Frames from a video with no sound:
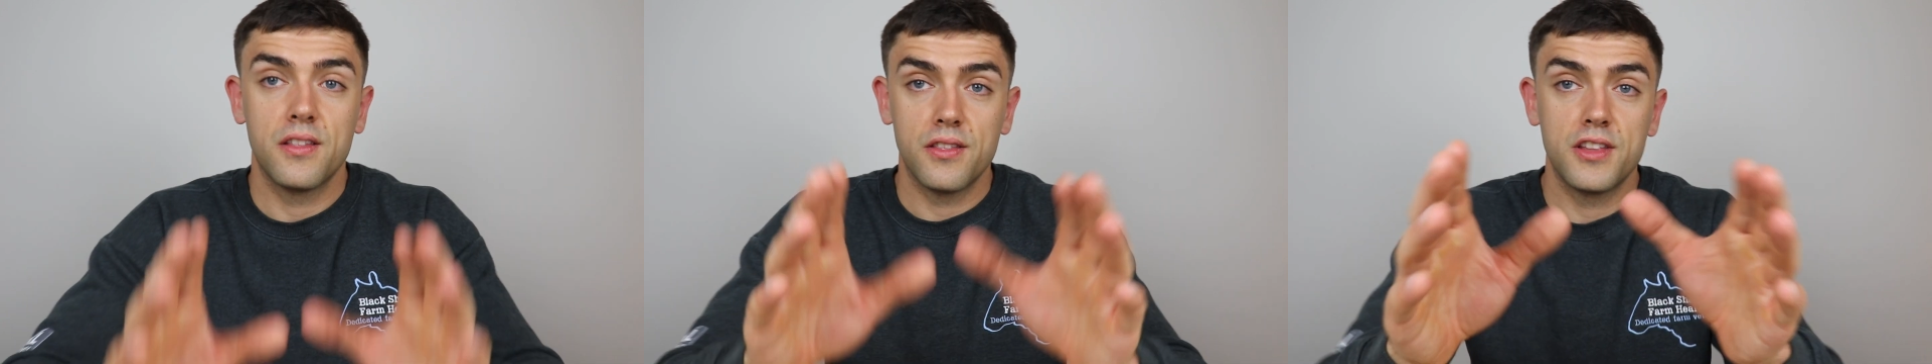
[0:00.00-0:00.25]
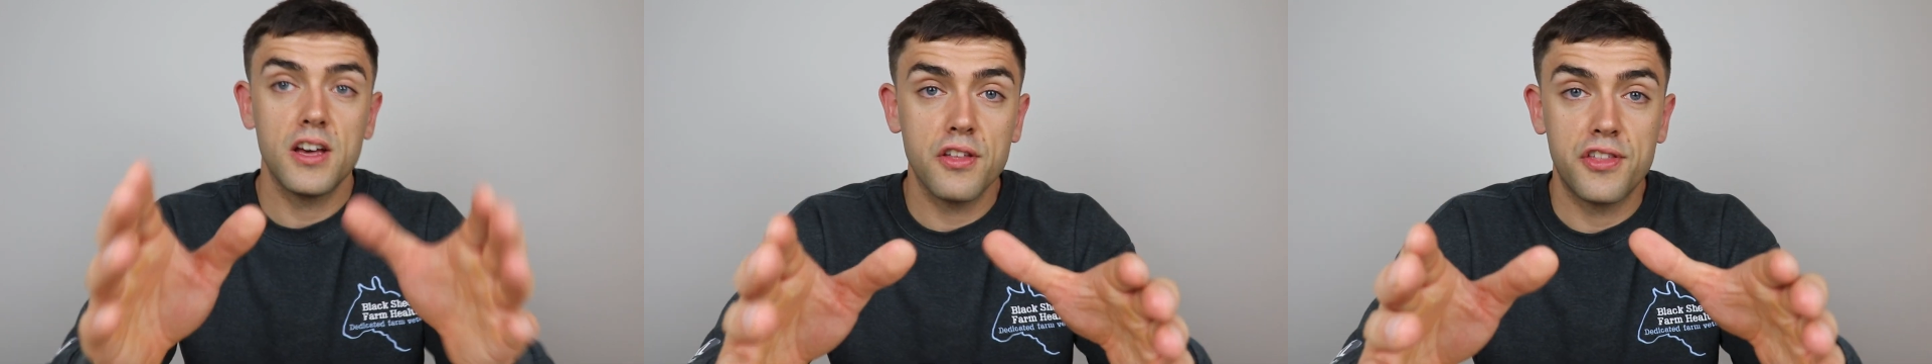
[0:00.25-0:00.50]

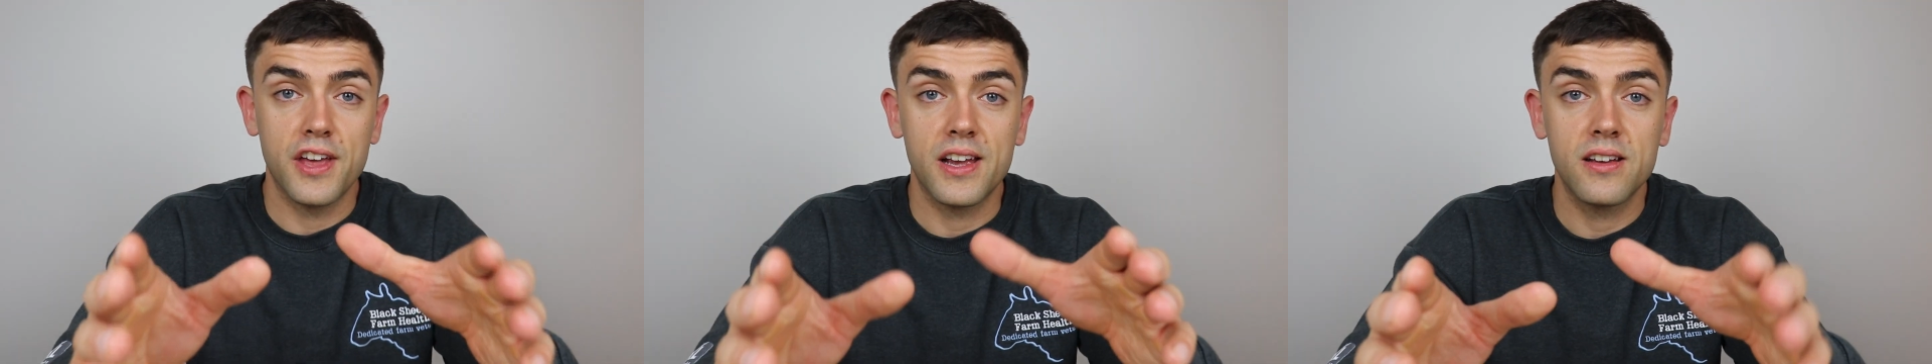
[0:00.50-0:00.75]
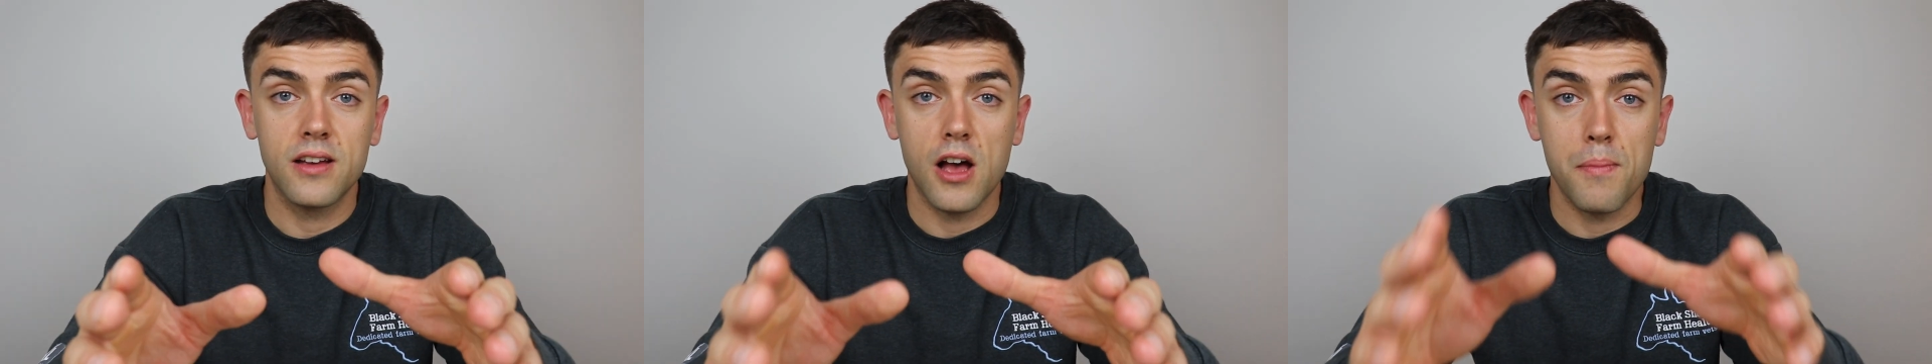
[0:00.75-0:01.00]
The other
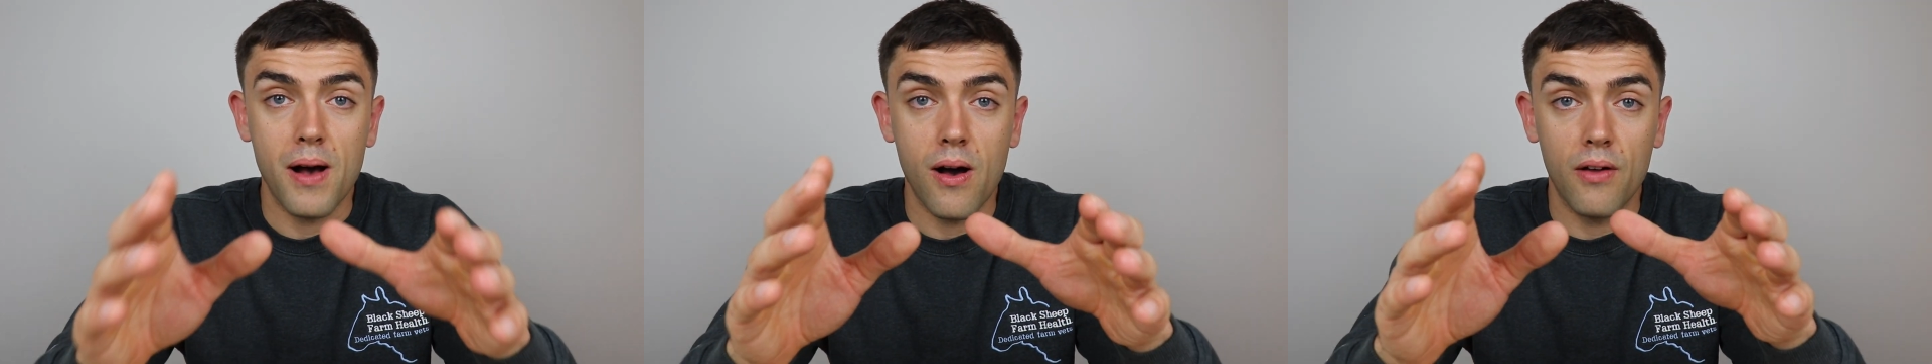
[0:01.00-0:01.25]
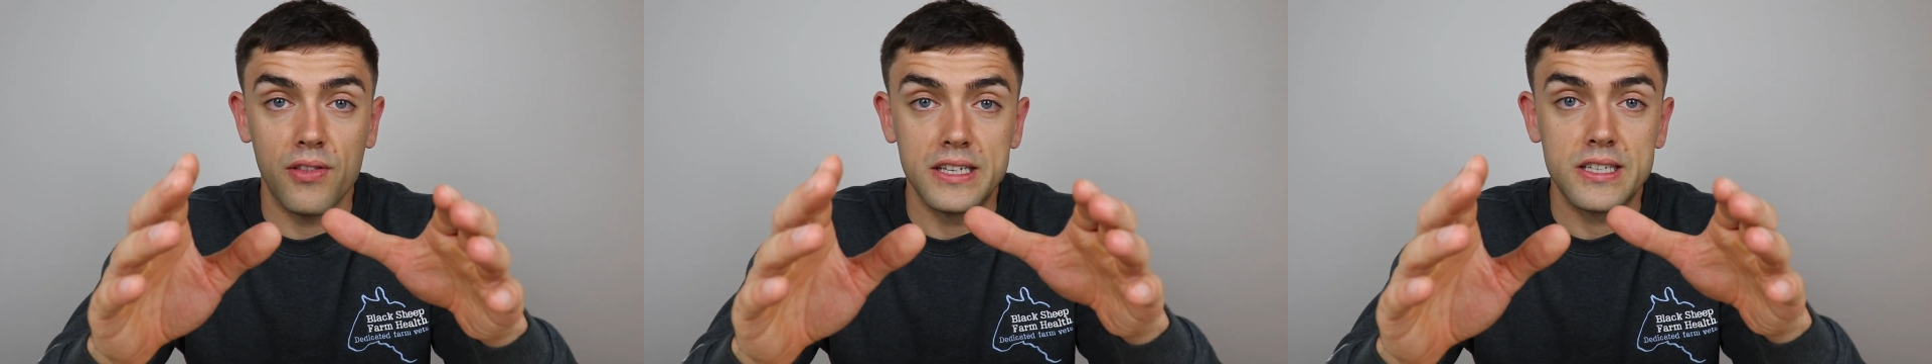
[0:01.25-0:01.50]
thing
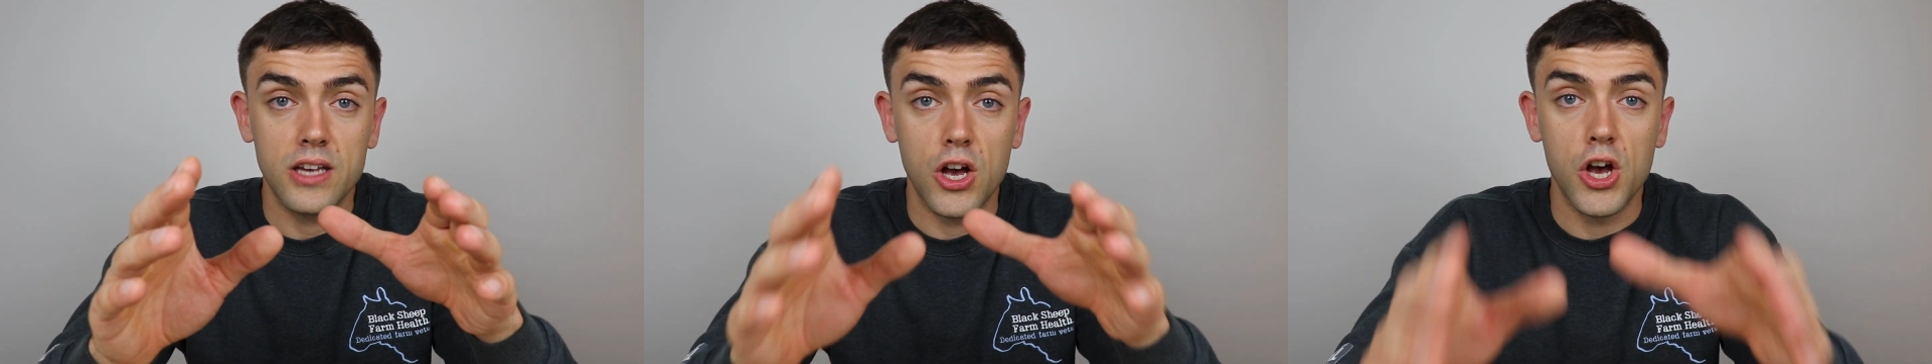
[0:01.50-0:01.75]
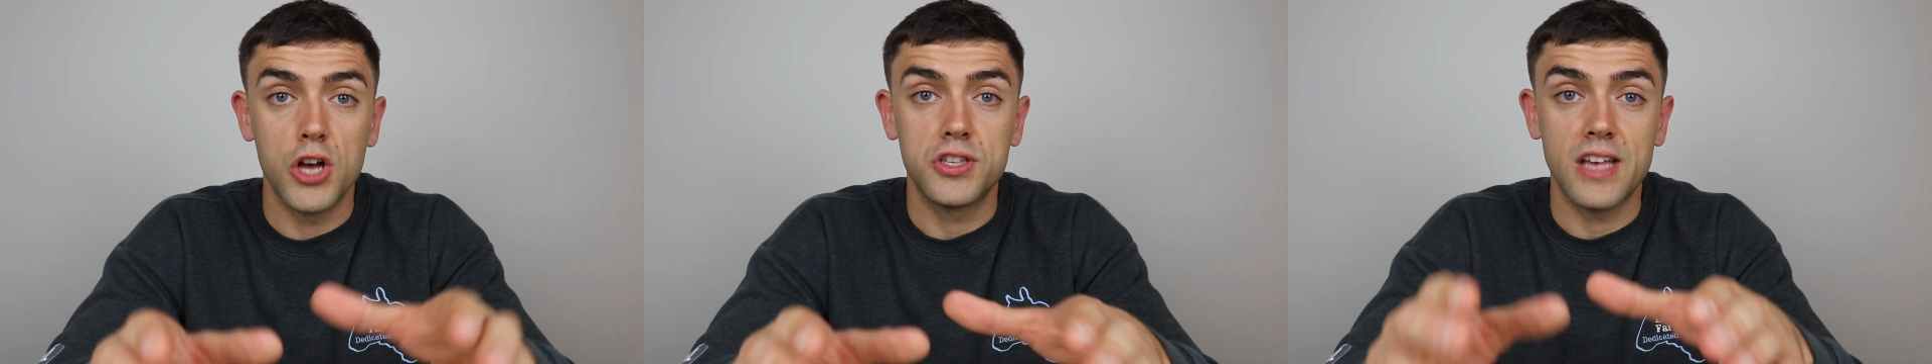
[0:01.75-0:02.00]
about these
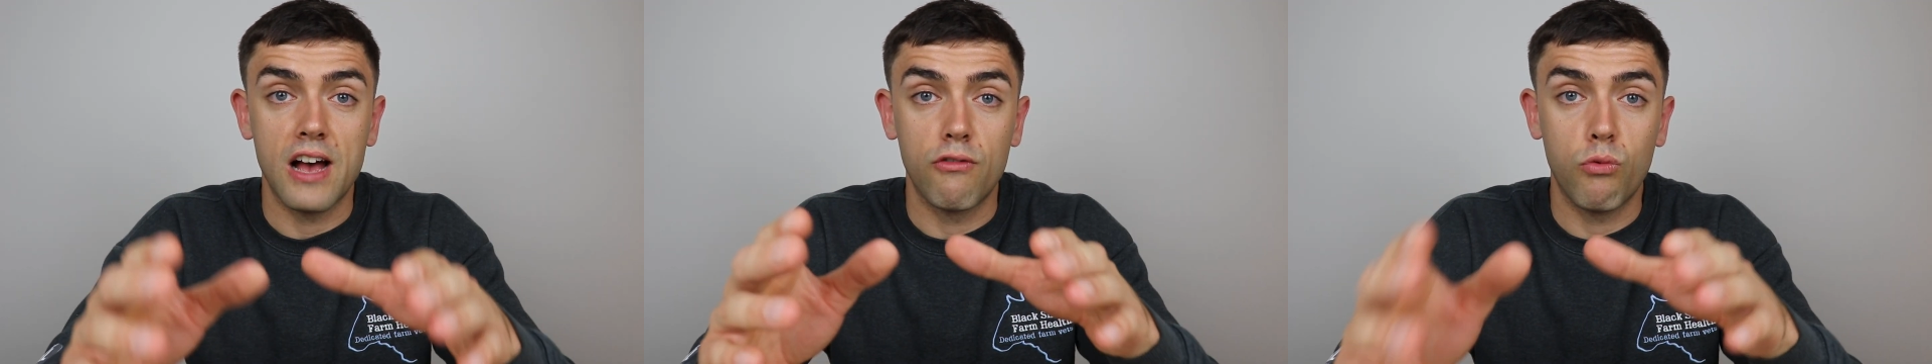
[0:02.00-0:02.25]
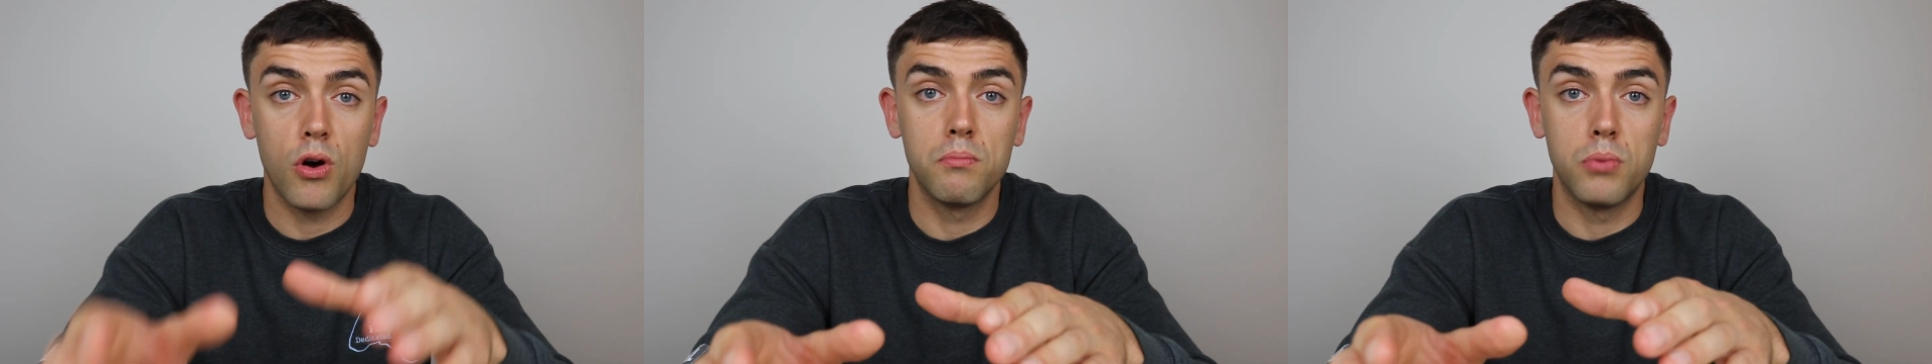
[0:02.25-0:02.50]
herds that
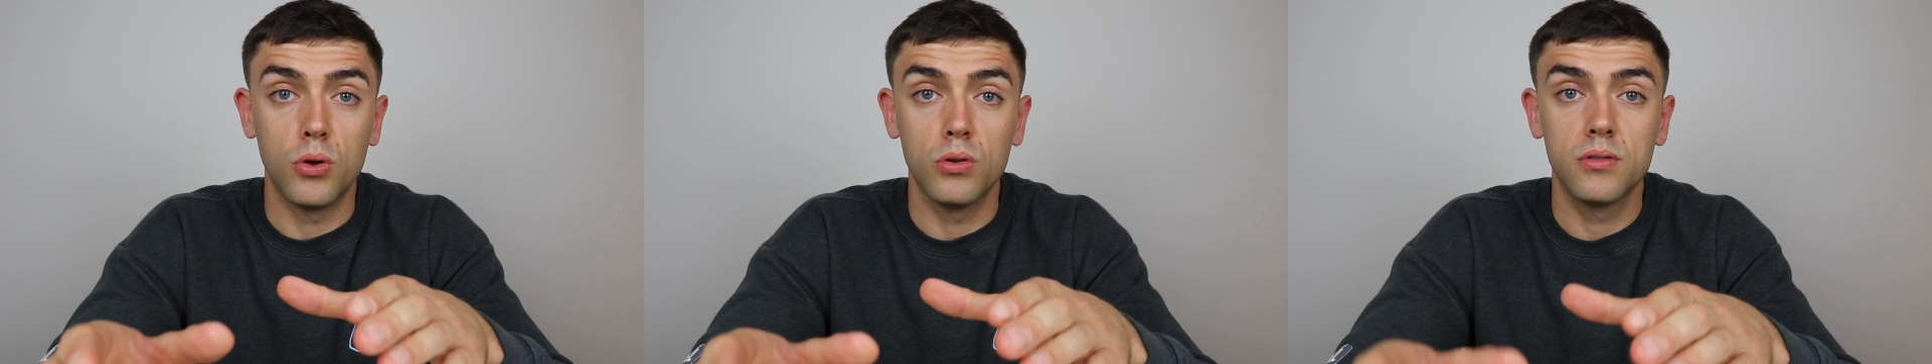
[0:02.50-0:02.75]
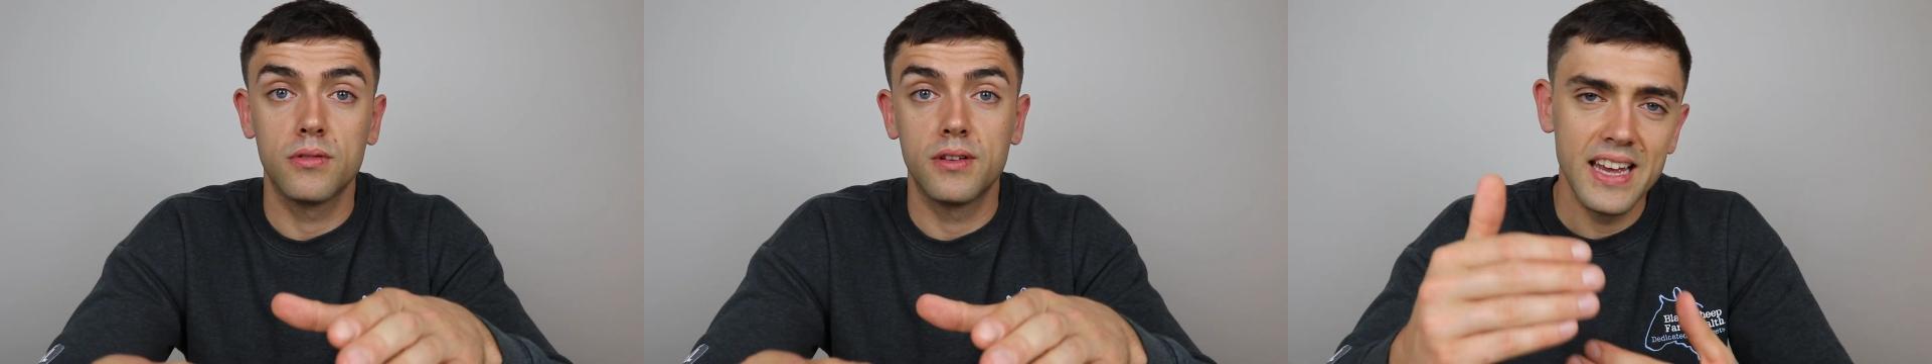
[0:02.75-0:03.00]
have one
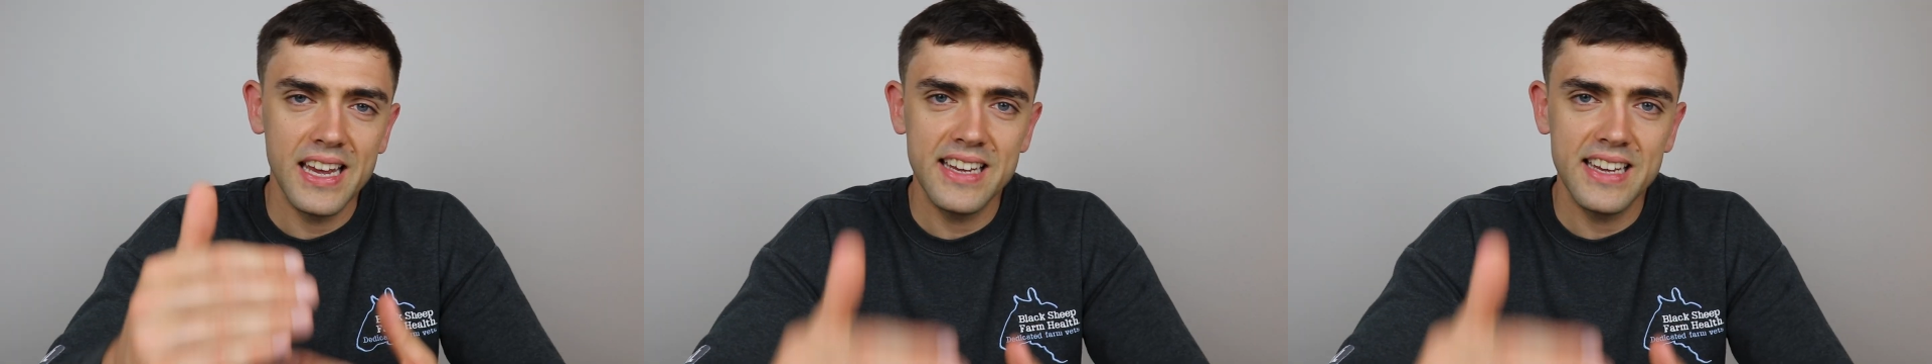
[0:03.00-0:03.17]
bull